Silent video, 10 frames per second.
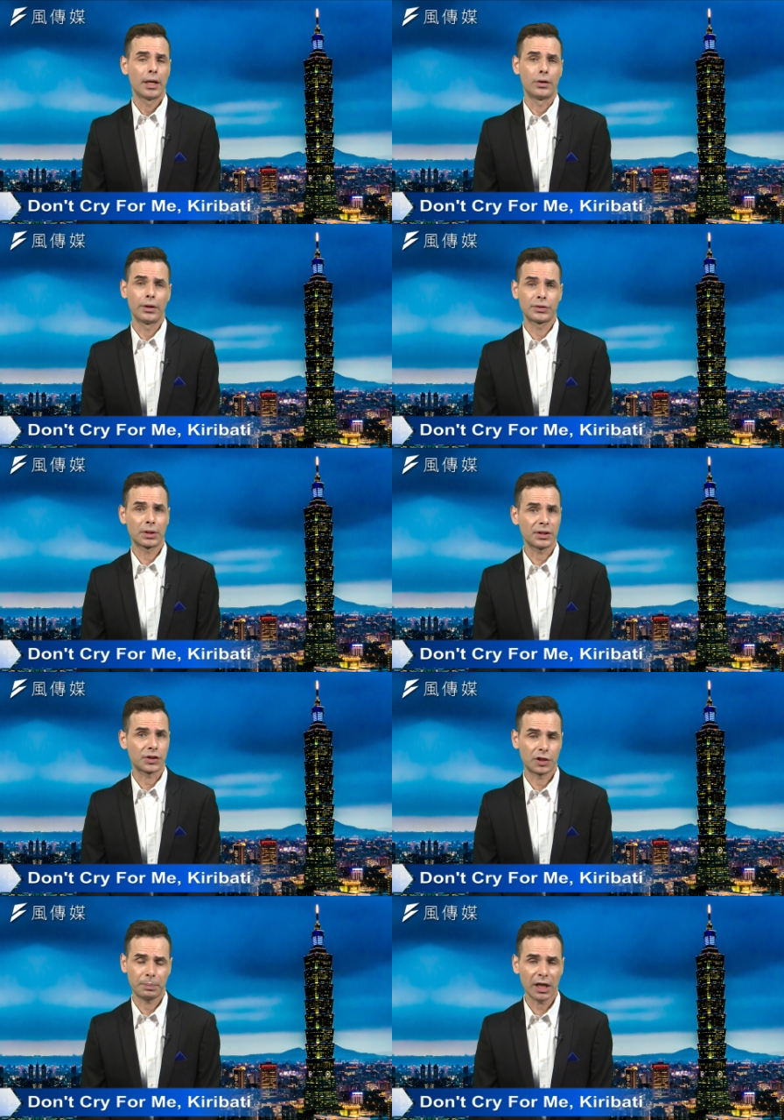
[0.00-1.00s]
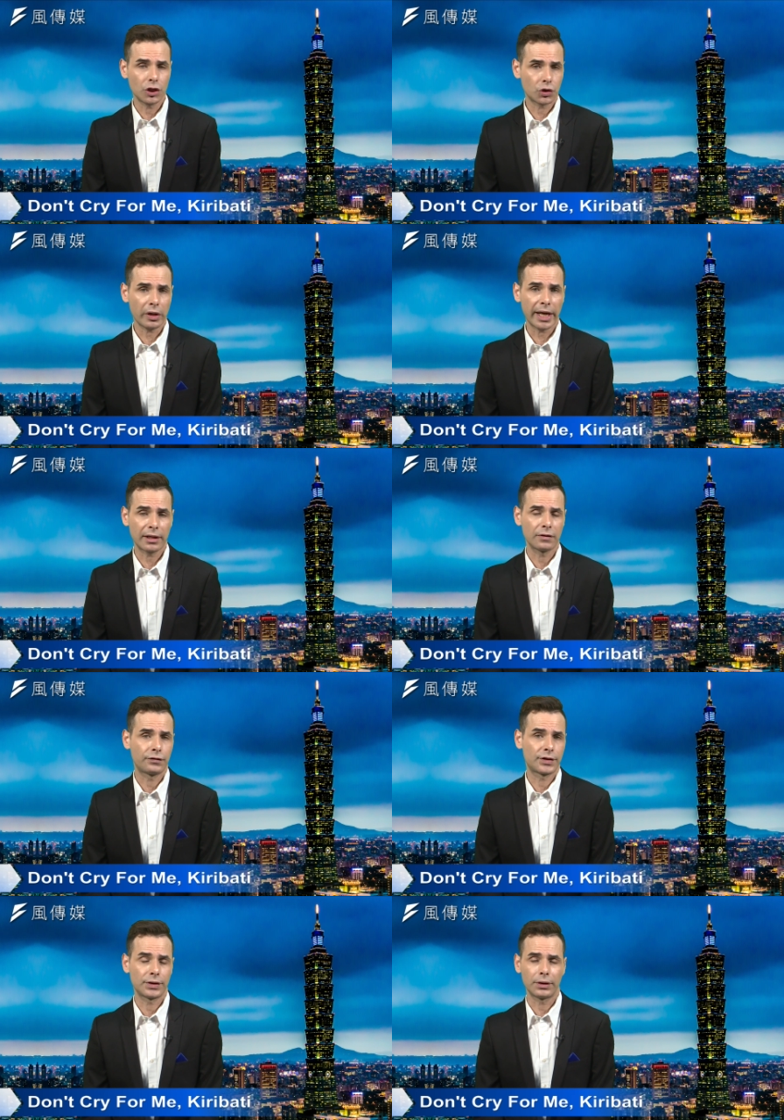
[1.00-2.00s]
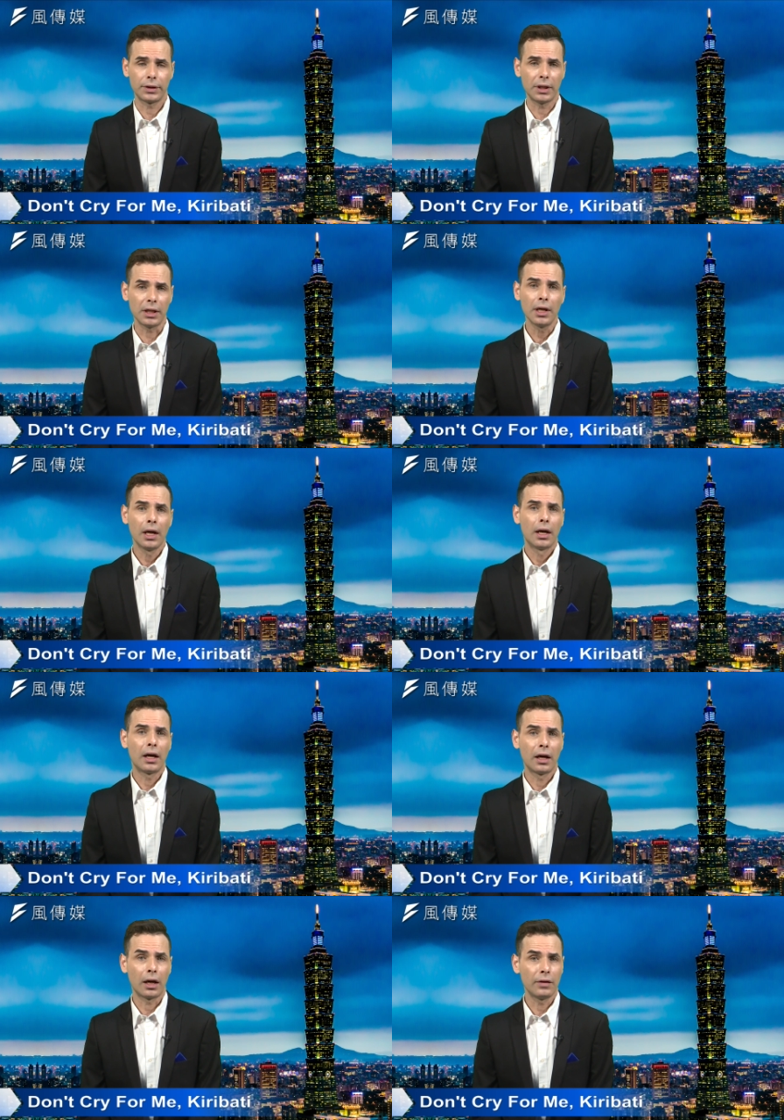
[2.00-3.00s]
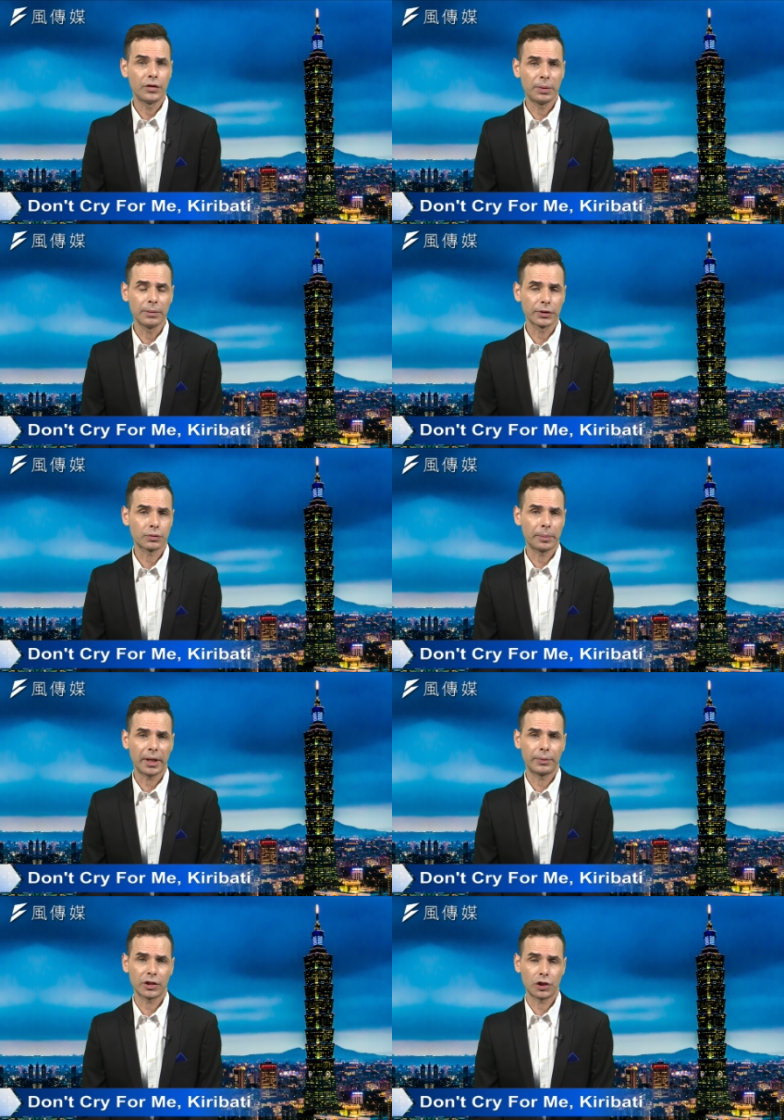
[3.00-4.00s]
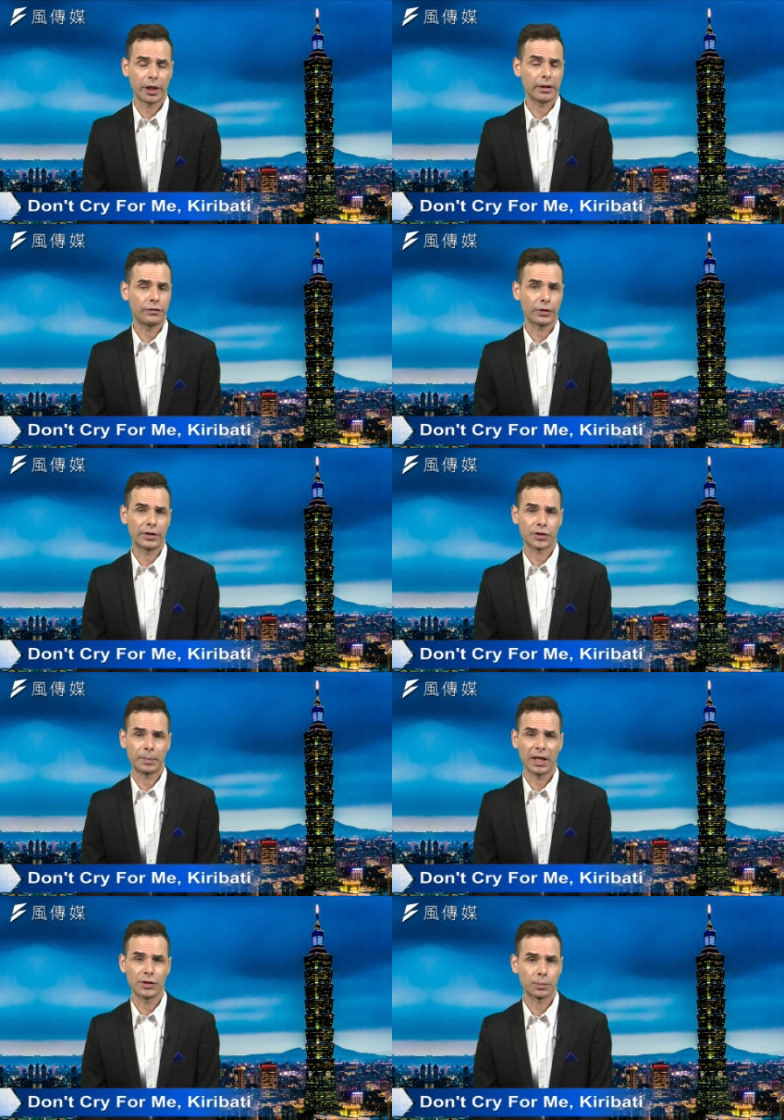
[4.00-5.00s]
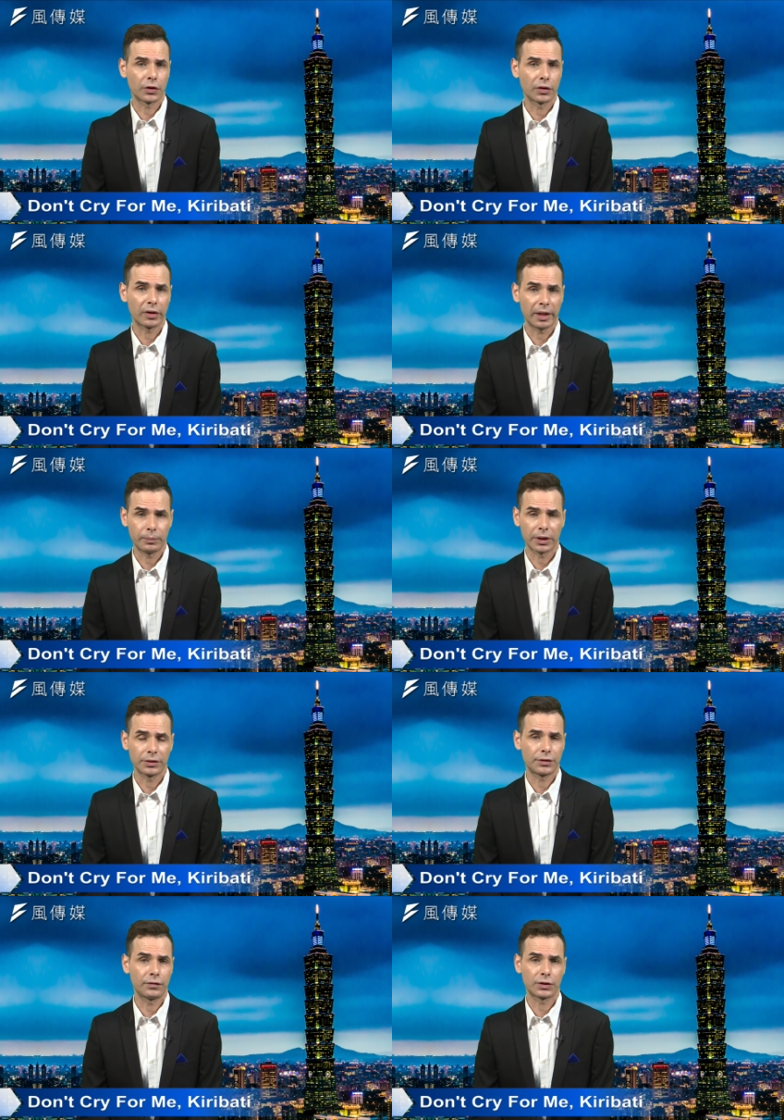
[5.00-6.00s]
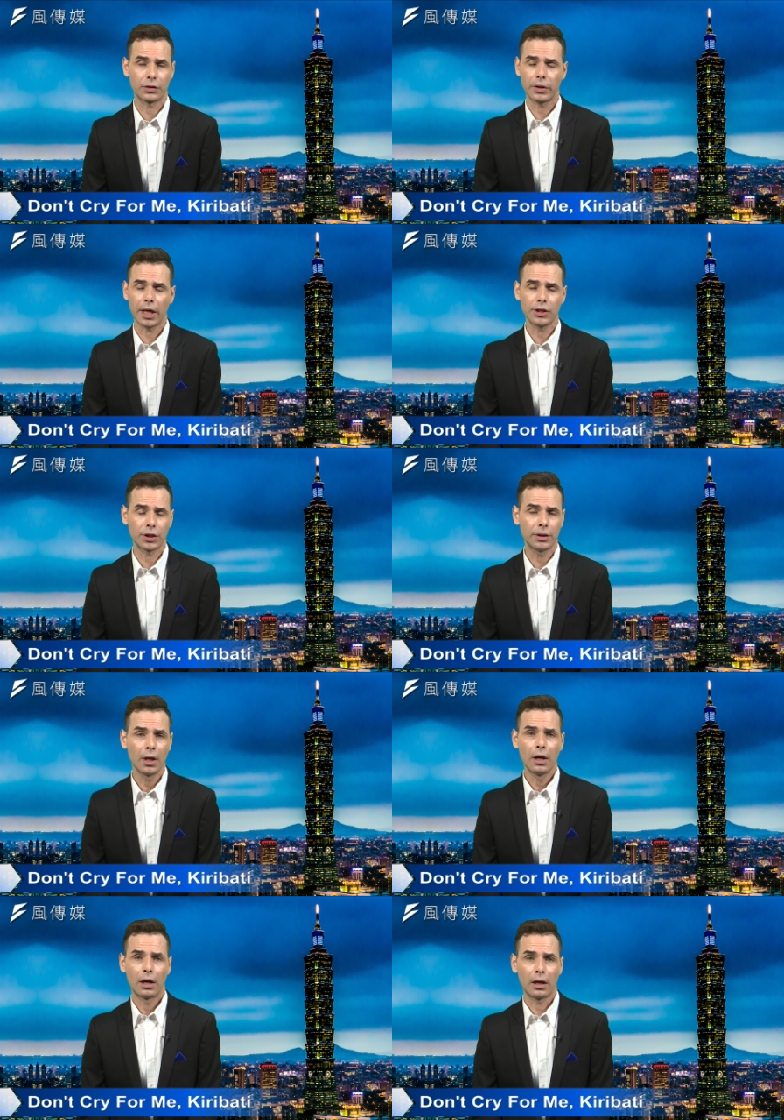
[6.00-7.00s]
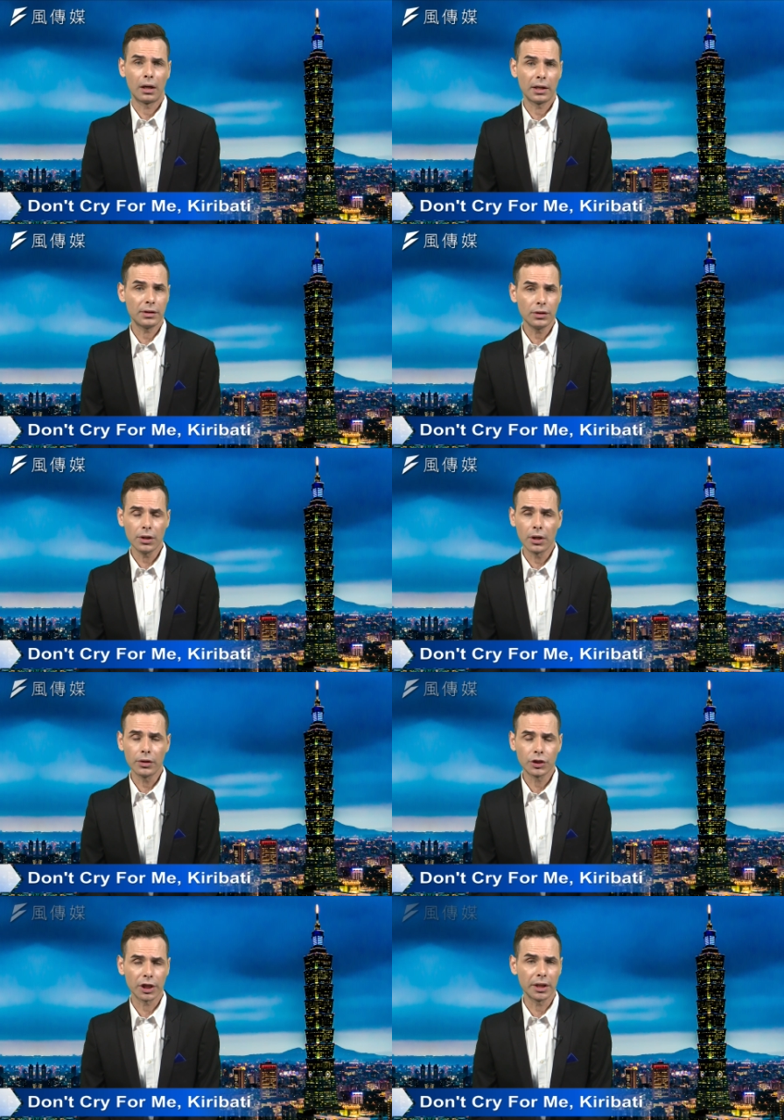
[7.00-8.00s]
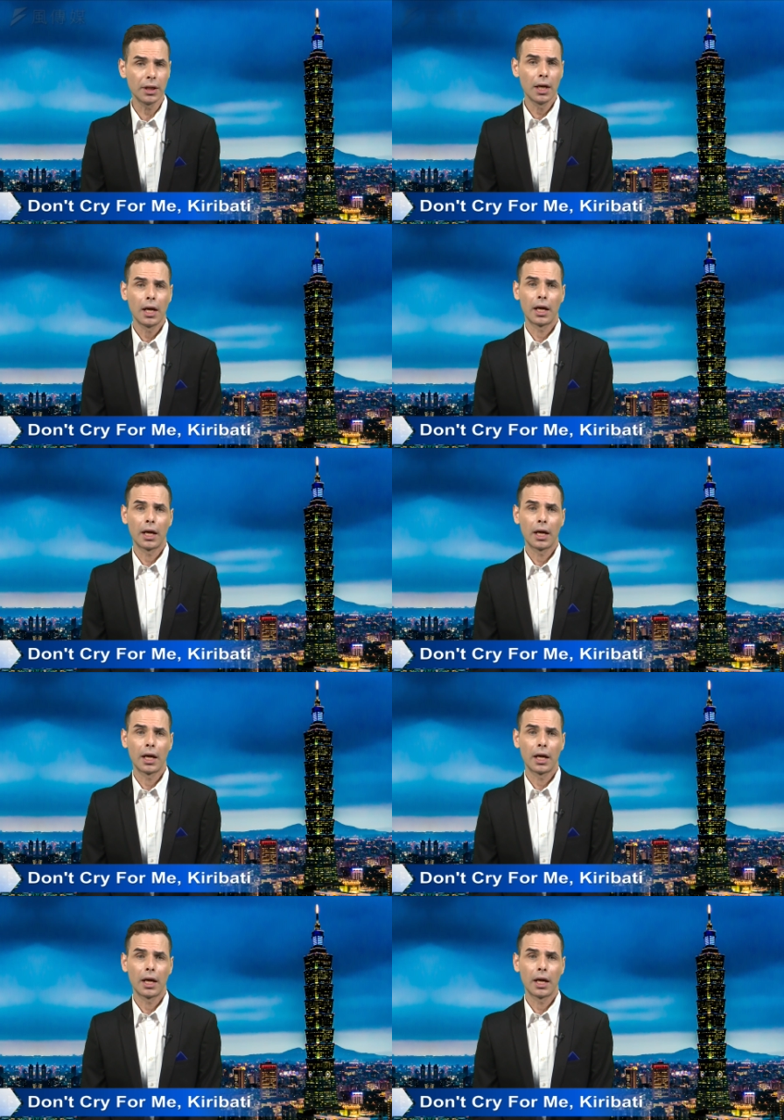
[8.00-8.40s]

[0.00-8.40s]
it hosted a space tracking facility uh, of the People's Republic of China for their space program because of its location uh, in the ocean.